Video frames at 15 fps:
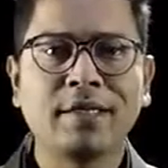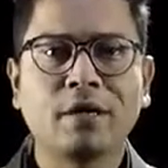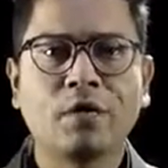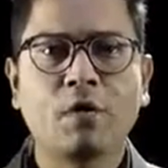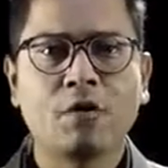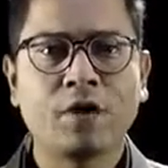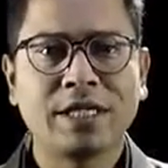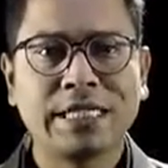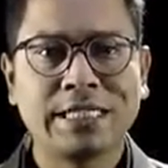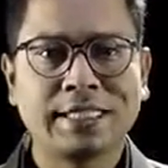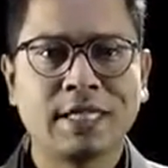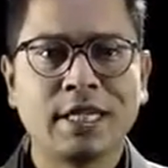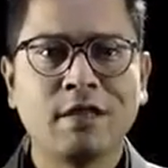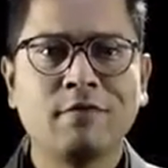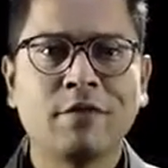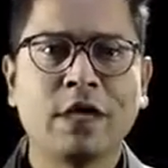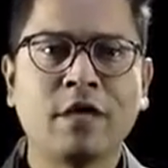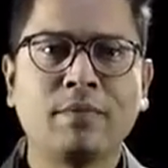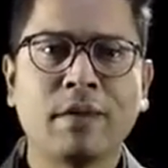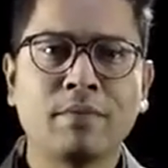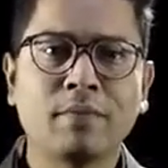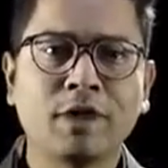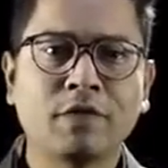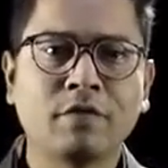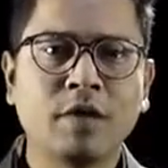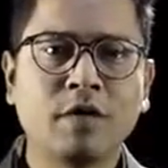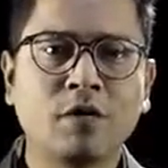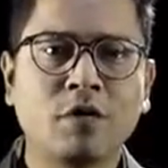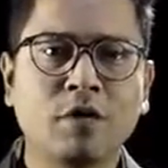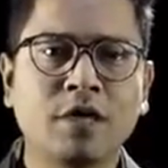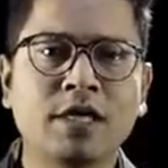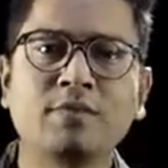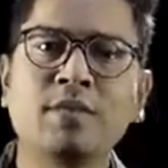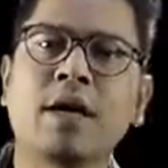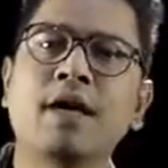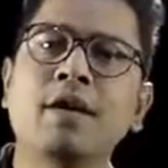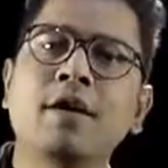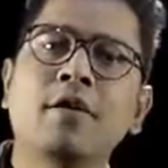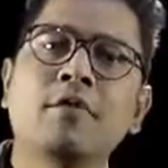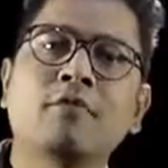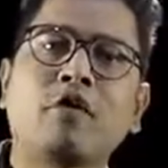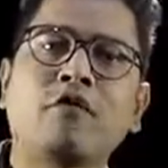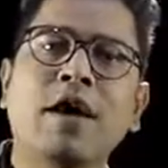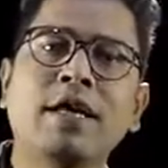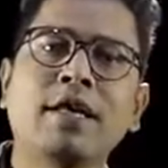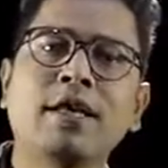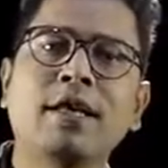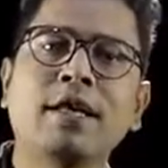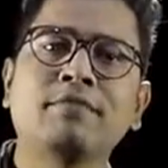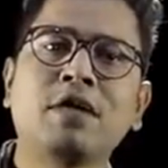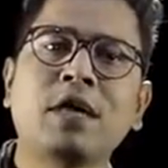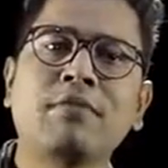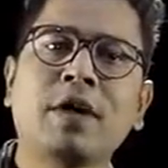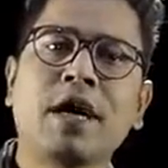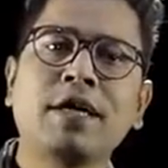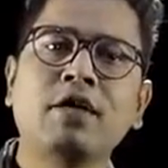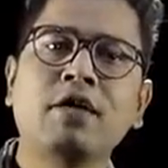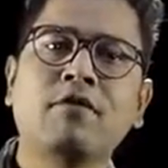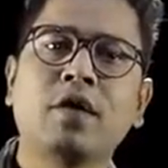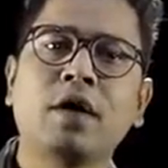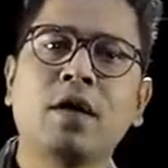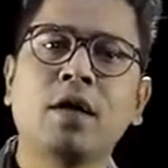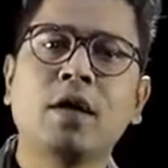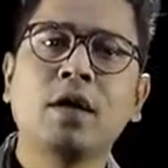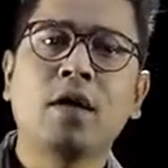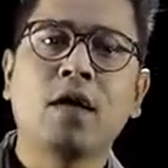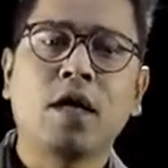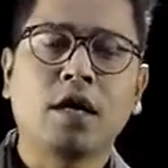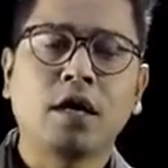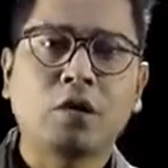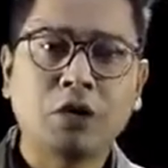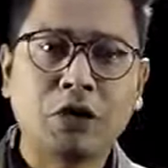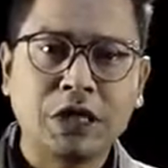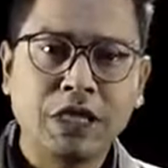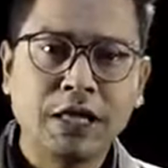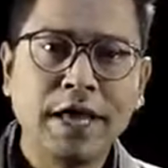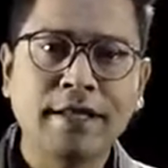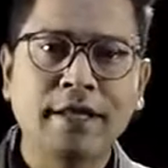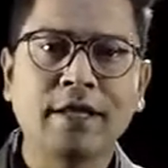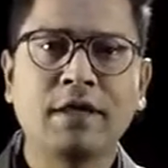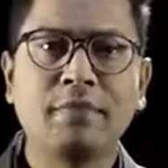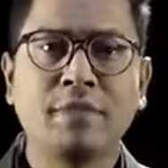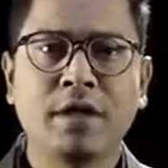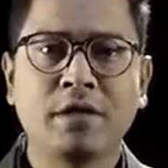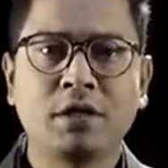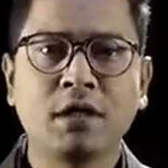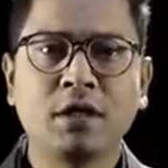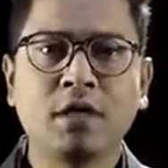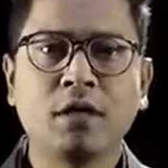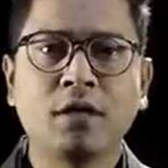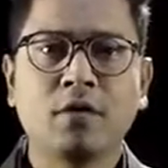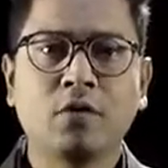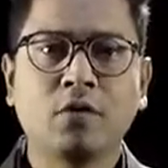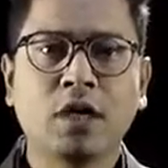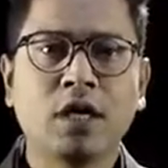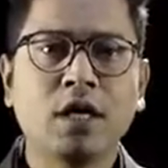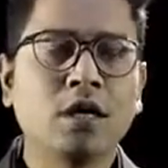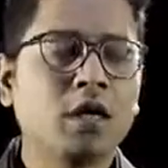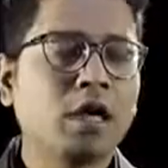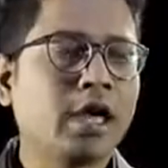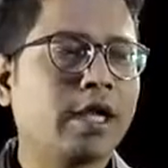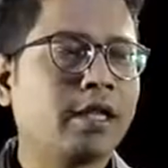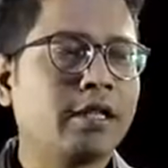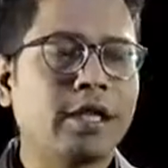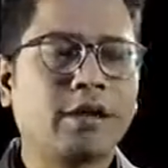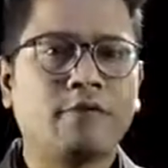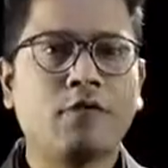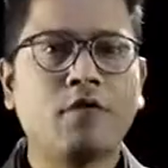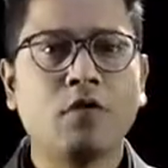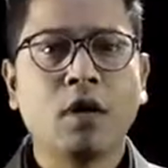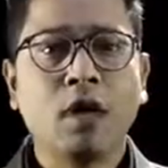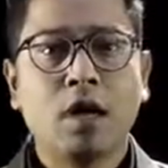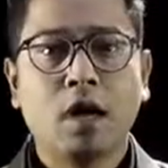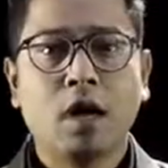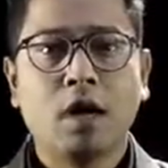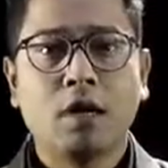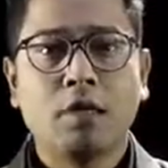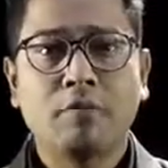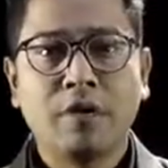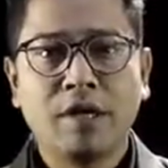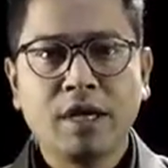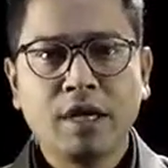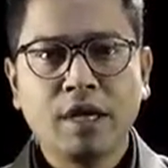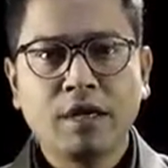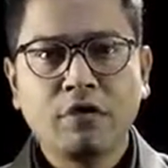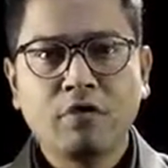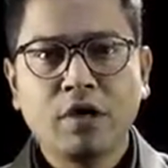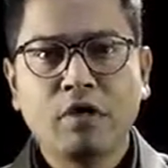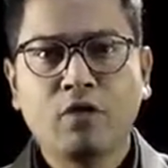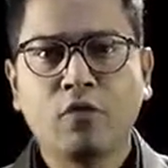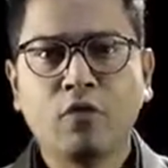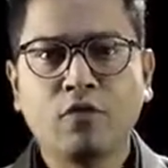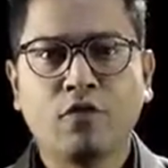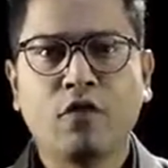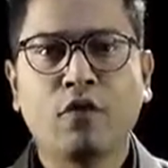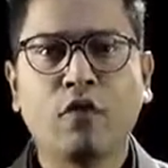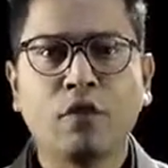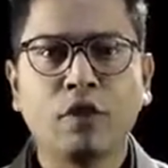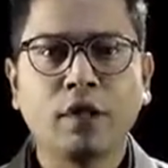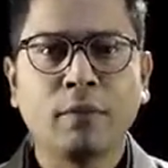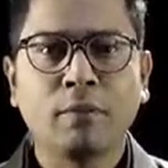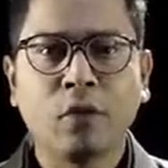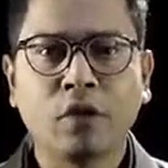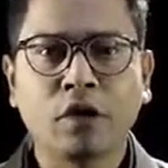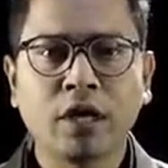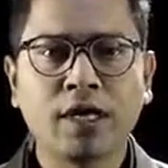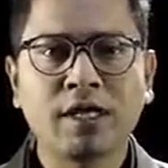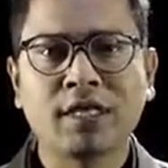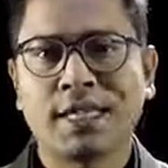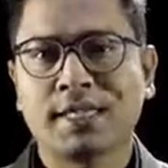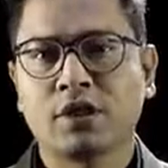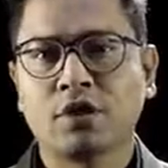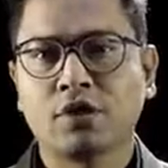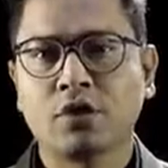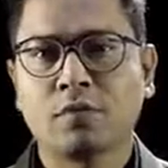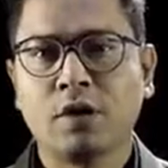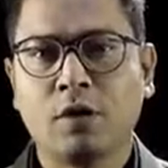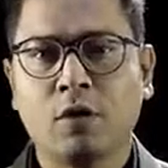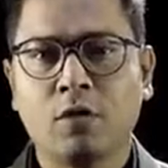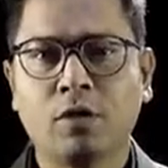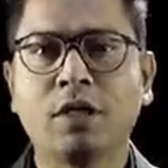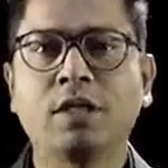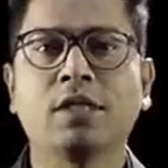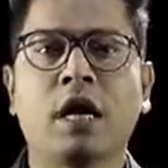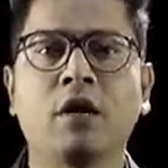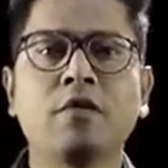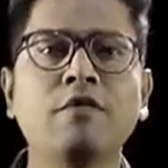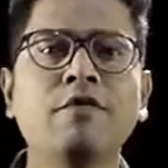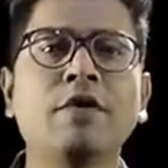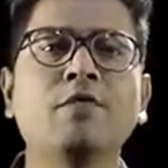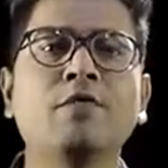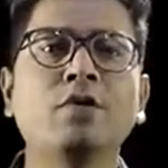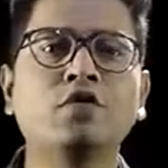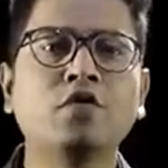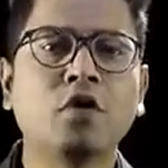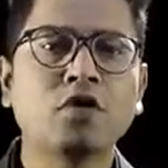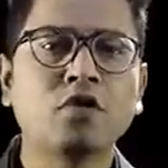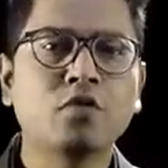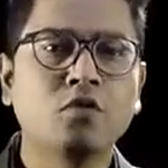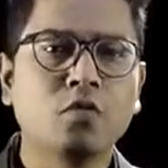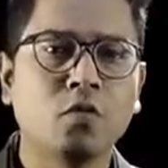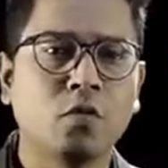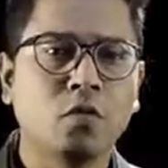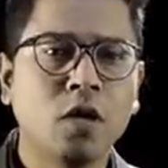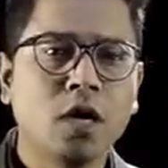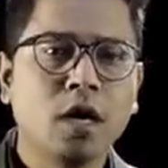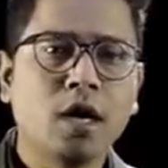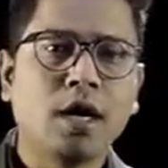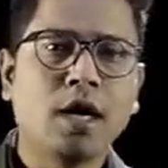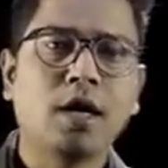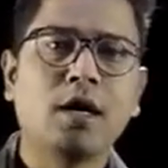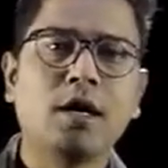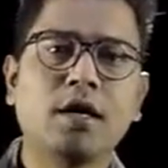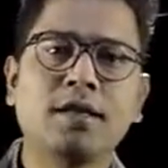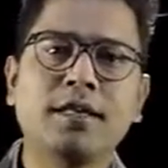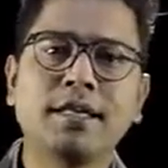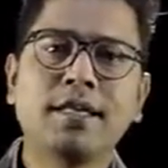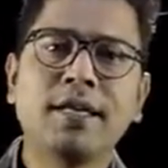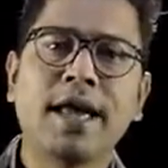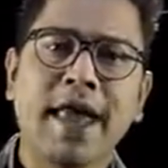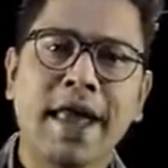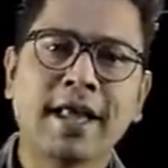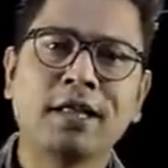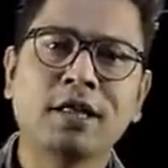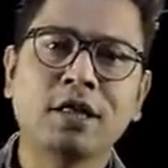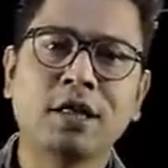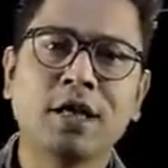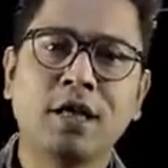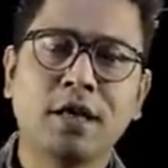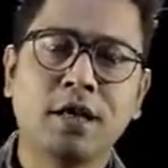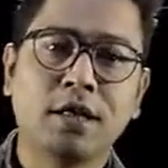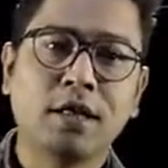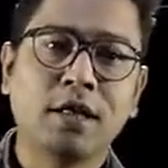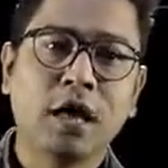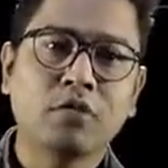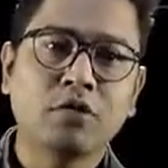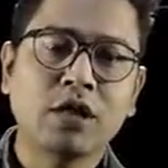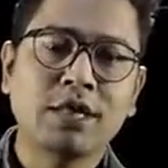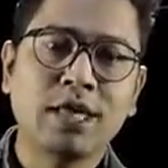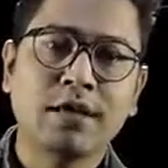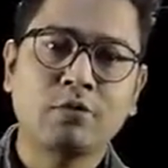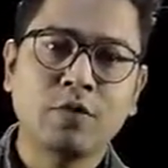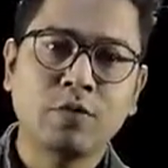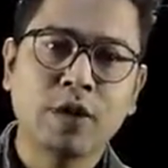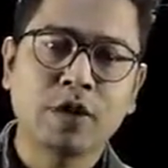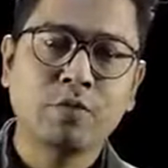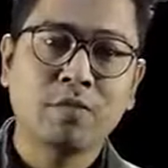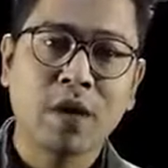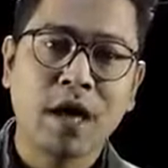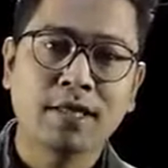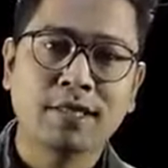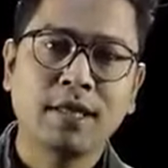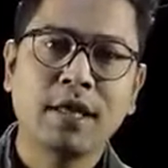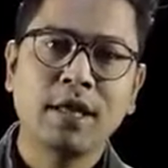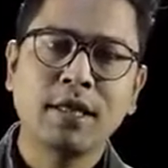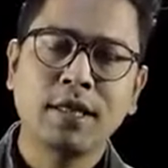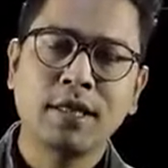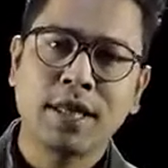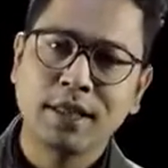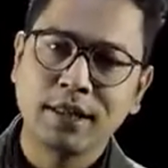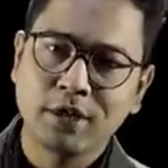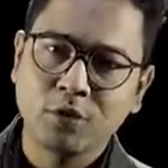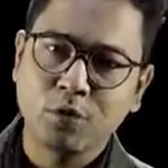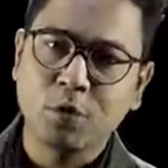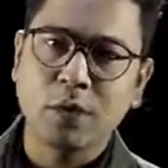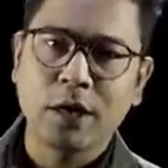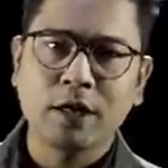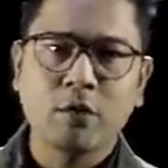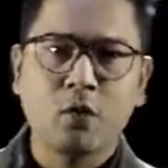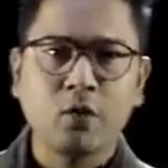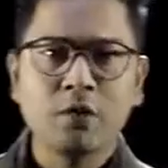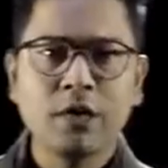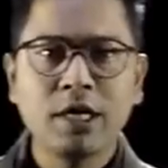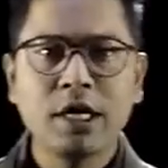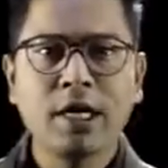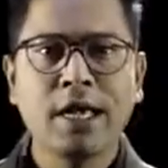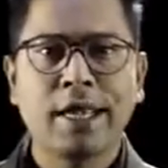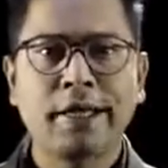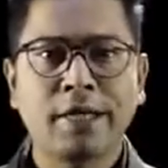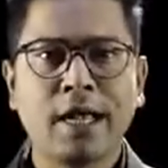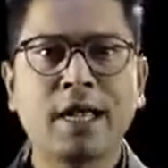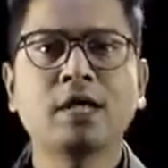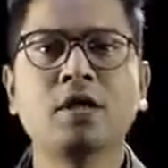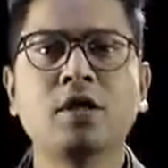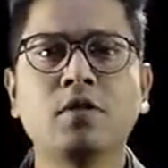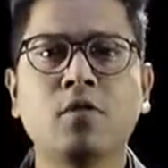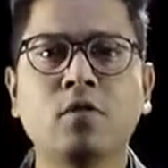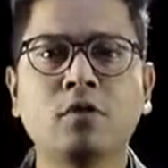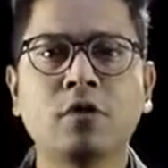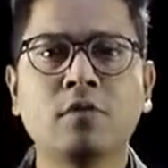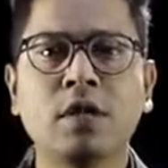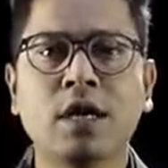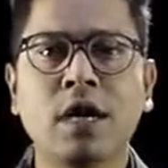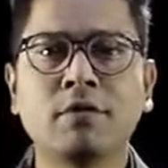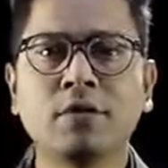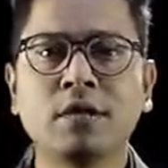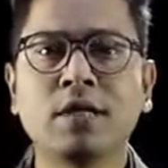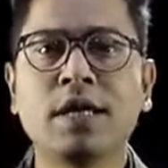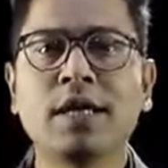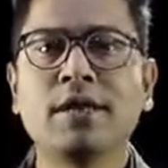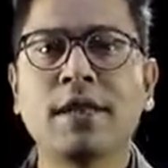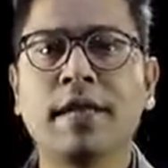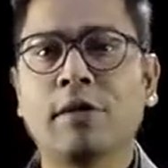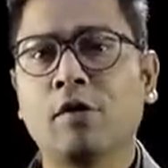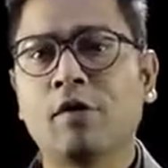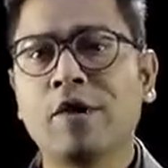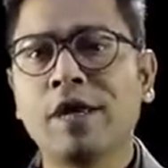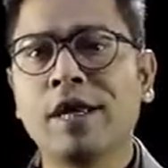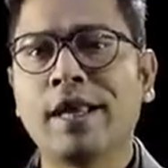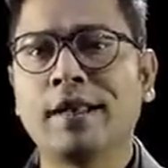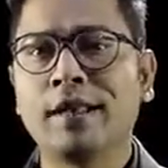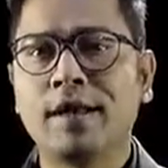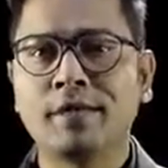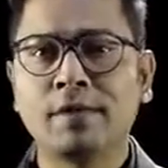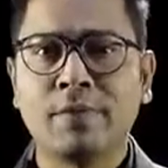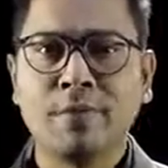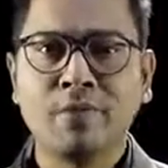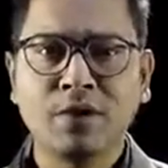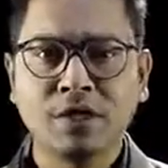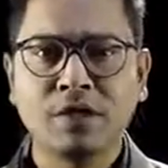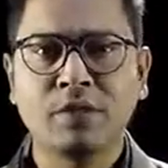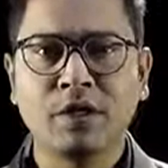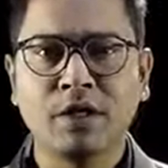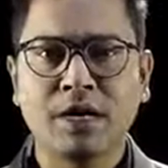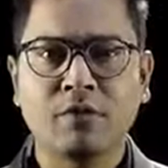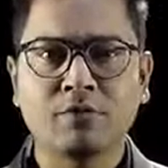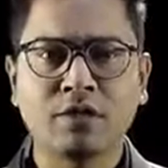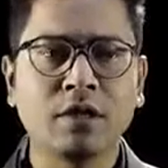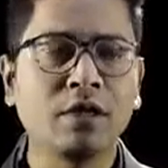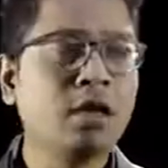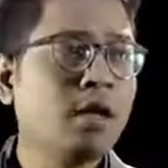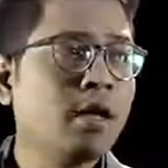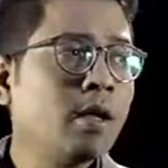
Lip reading: the Congress itself and the members of the Congress by providing them some kind of a conciliatory measure. Okay, and therefore bringing into their own fold the moderate sections of the Congress. However, we should also know that the Councils Act, which was passed in 1892, had already enlarged the roles of the council and had already enlarged the membership in the council.